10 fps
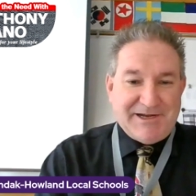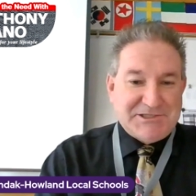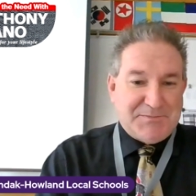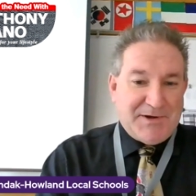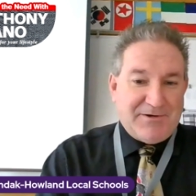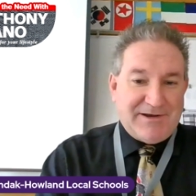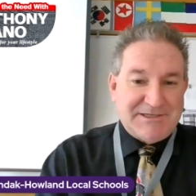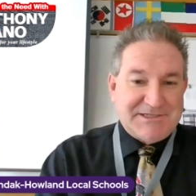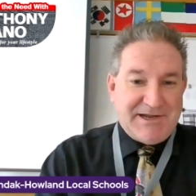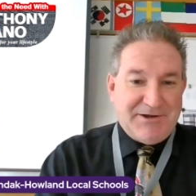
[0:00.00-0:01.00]

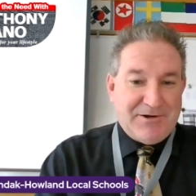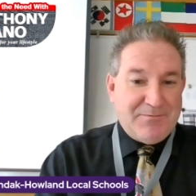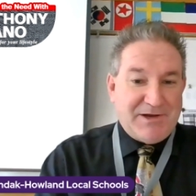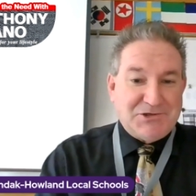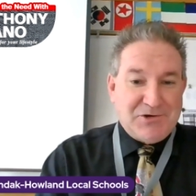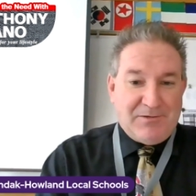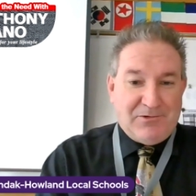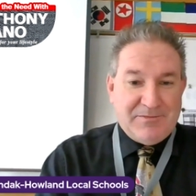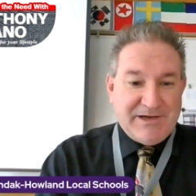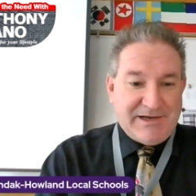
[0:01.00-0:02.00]
experience, then you're in big
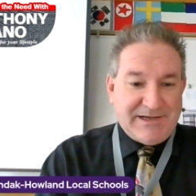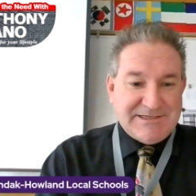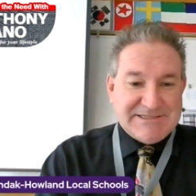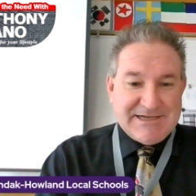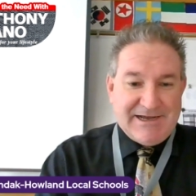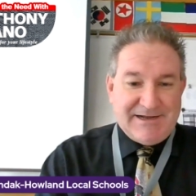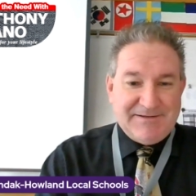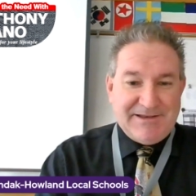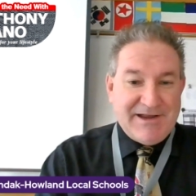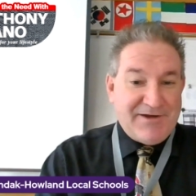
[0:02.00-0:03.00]
trouble because
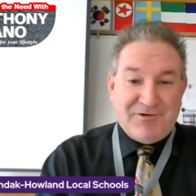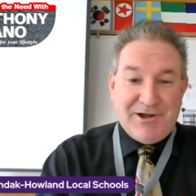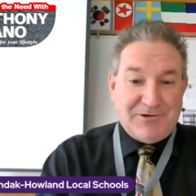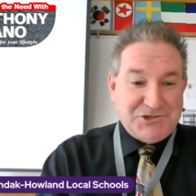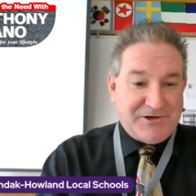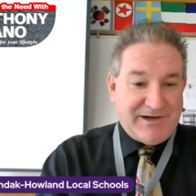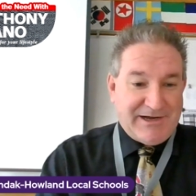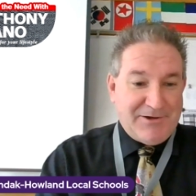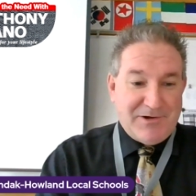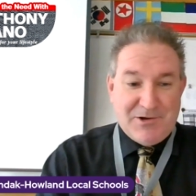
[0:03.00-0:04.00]
uh, you never know what you're going
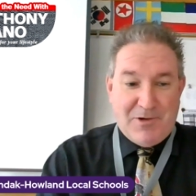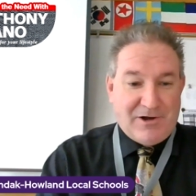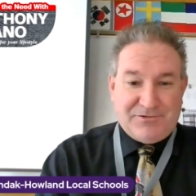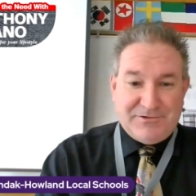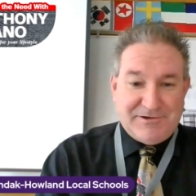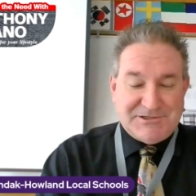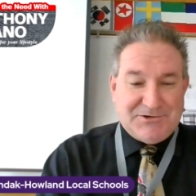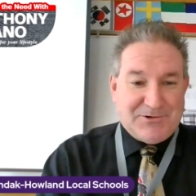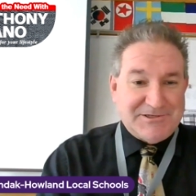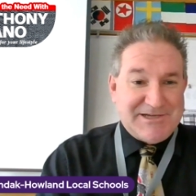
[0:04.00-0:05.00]
to get when you walk through those
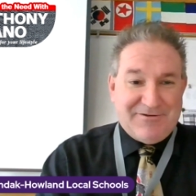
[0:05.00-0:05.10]
doors